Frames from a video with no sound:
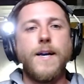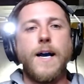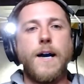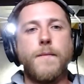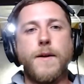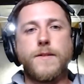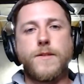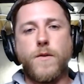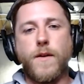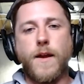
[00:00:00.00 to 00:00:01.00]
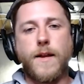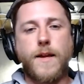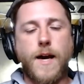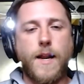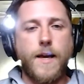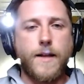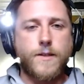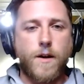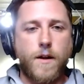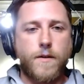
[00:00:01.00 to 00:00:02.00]
And so it kind of hits
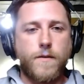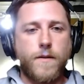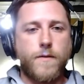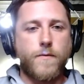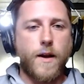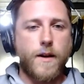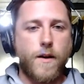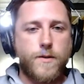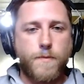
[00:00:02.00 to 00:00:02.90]
all the right notes.